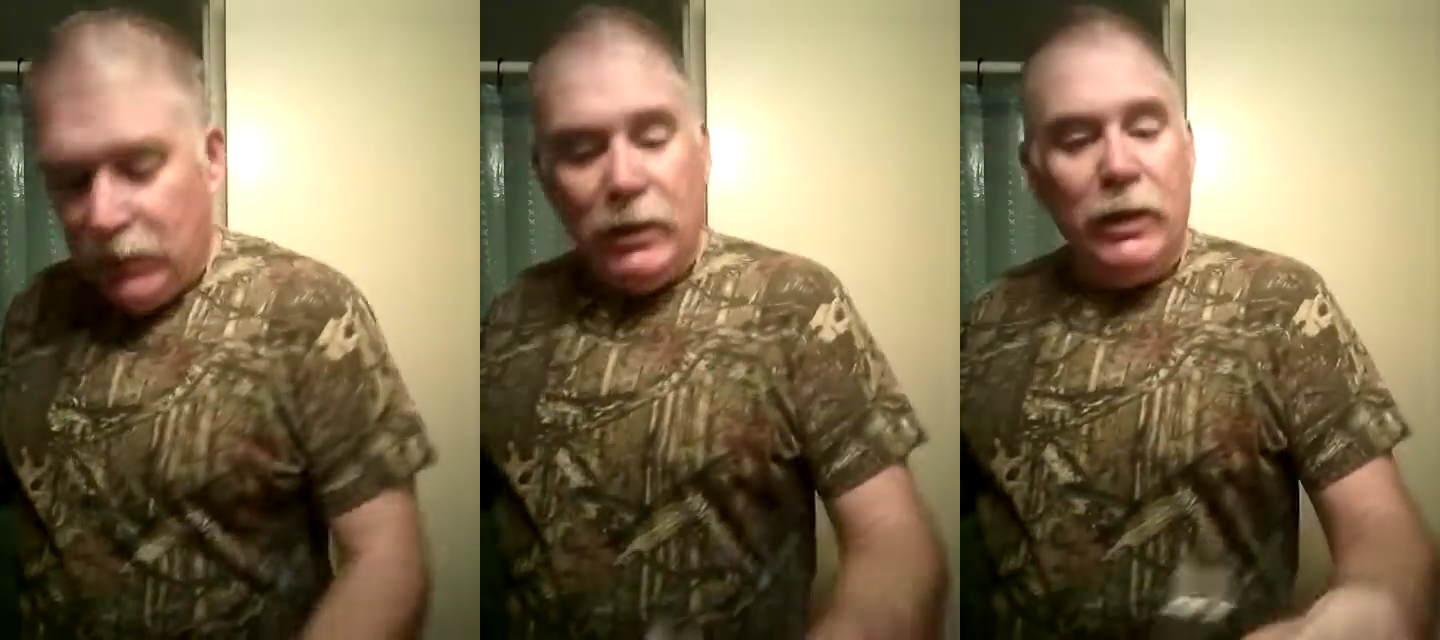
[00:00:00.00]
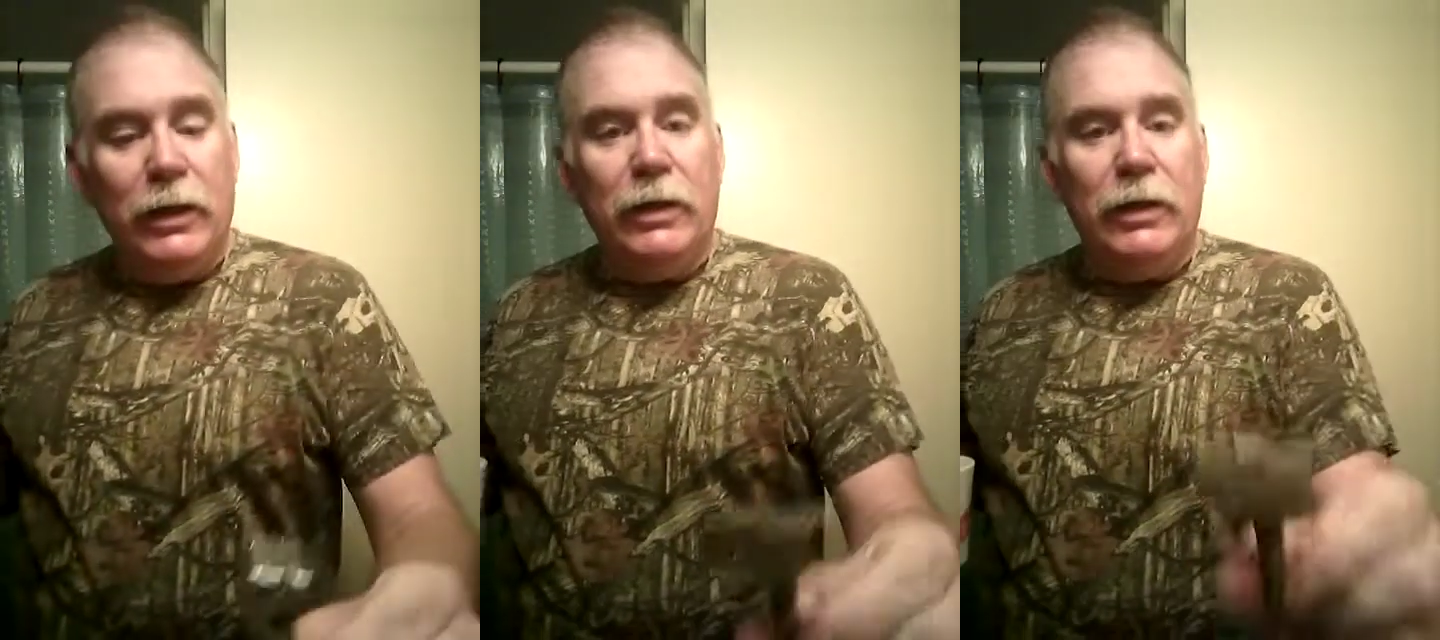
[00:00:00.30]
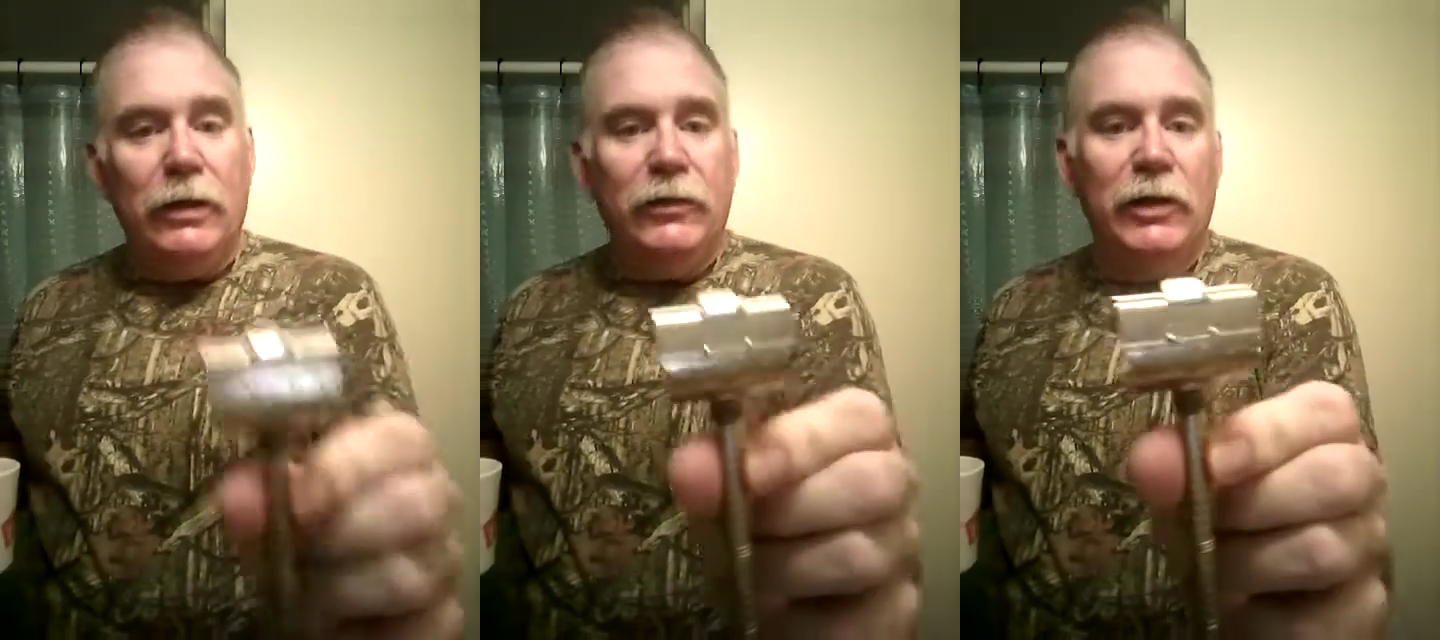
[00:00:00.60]
And
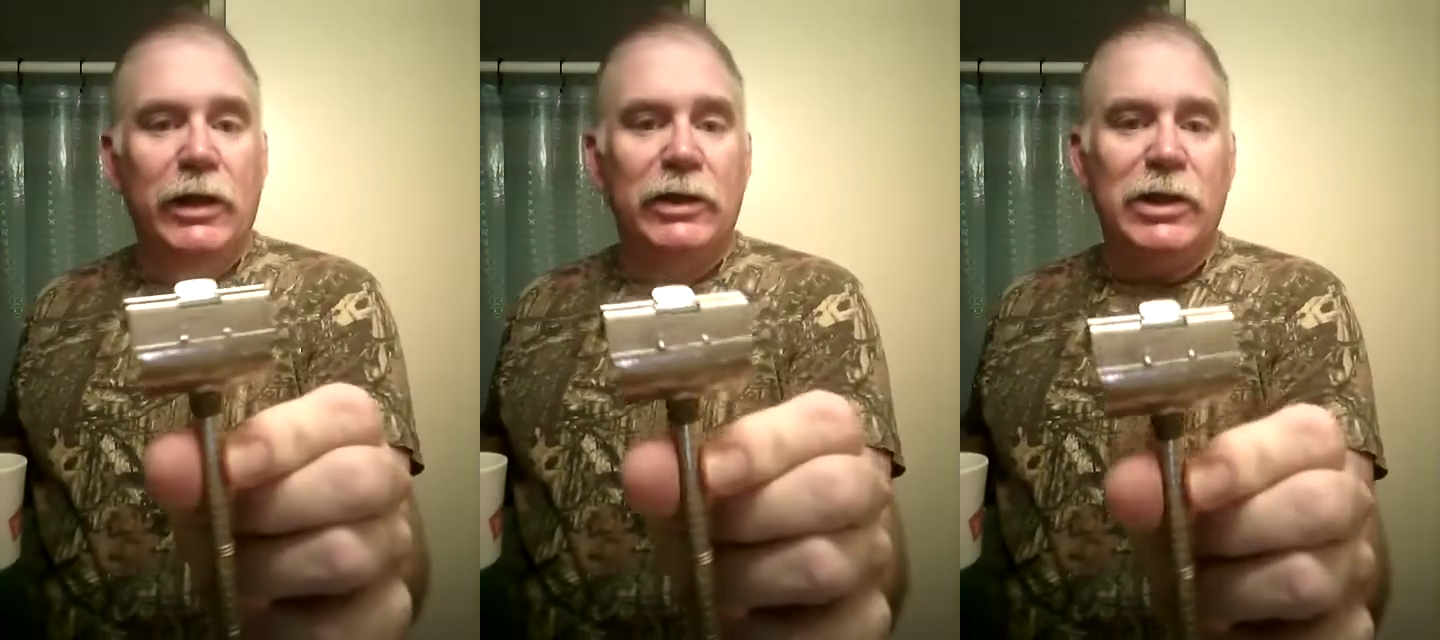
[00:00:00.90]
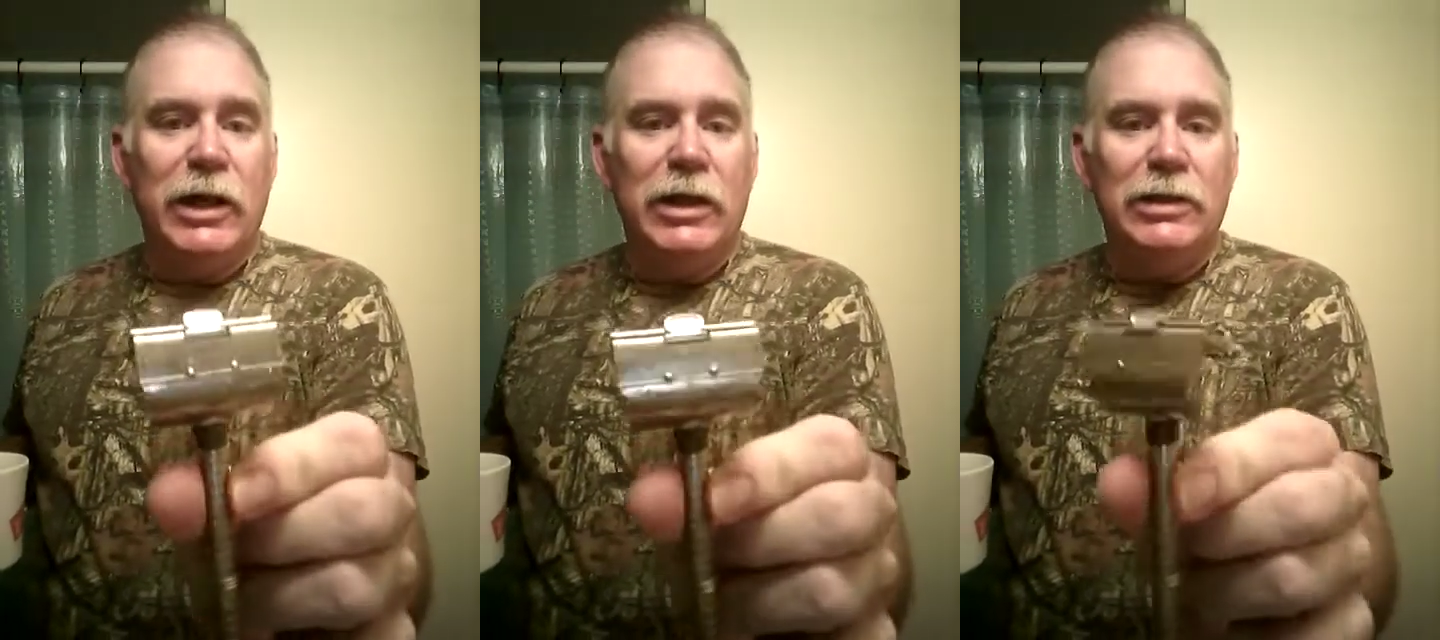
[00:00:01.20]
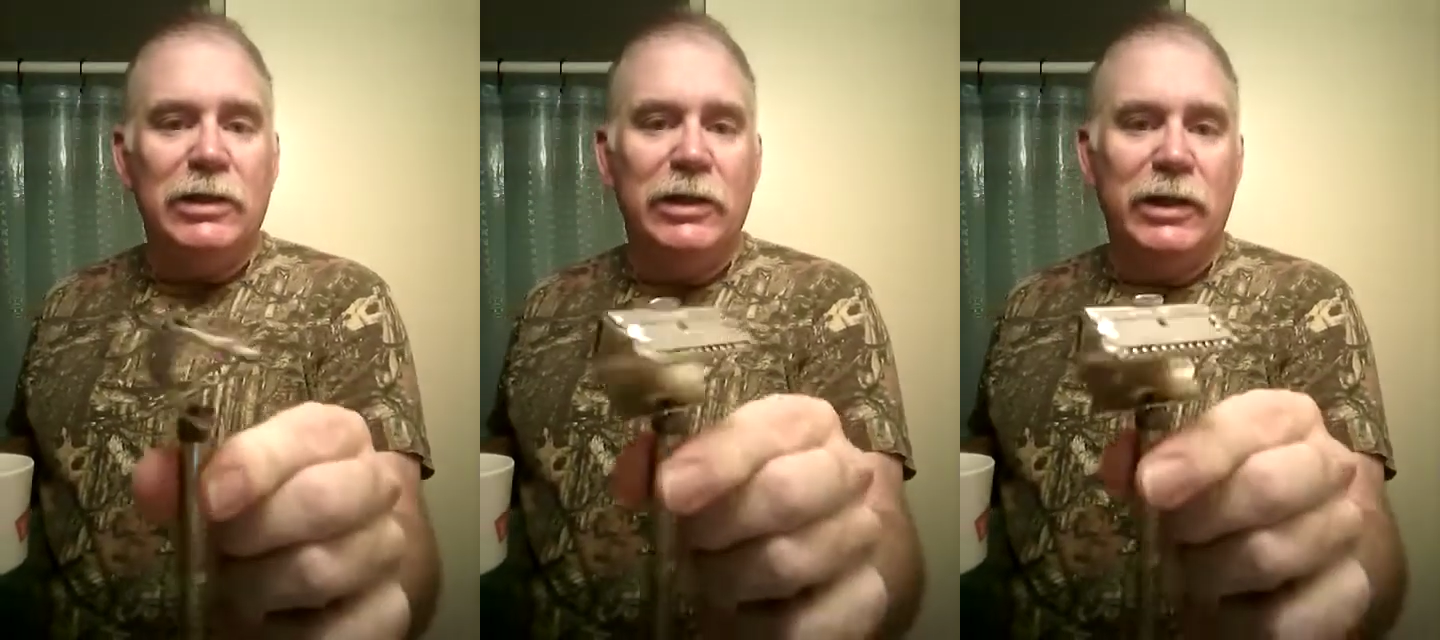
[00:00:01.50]
uh, if you get a chance,
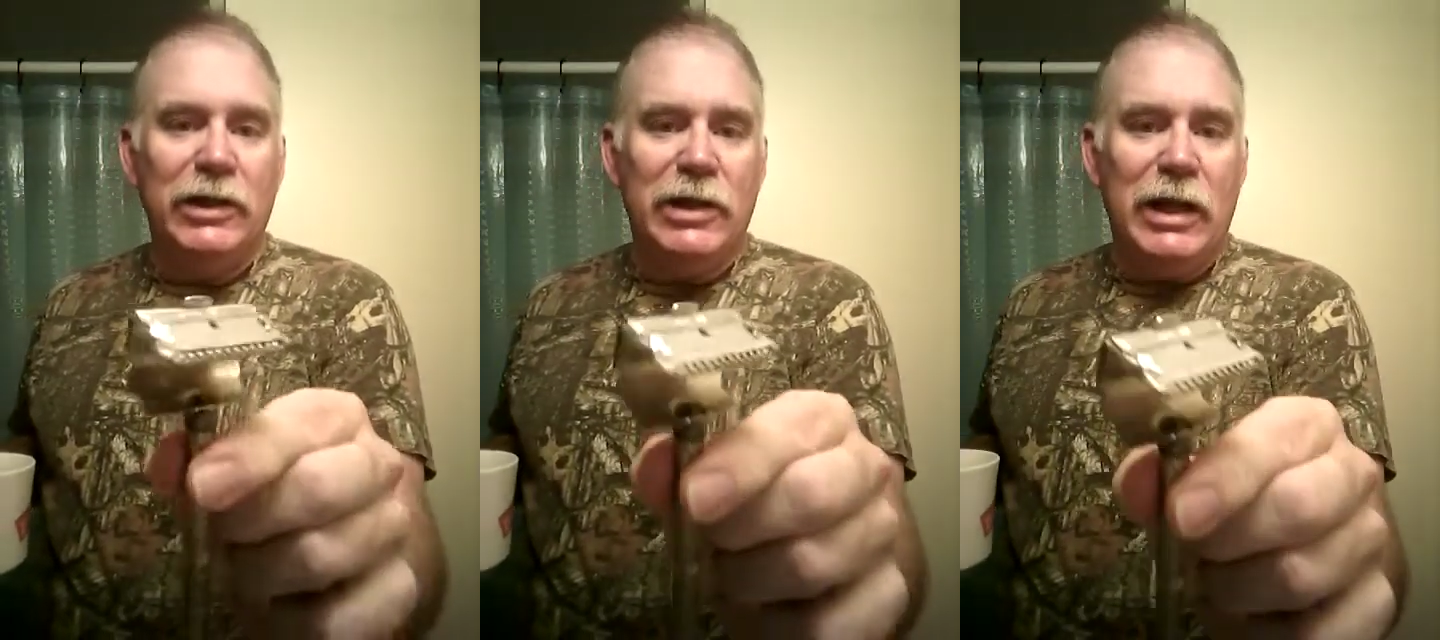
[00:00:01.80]
get your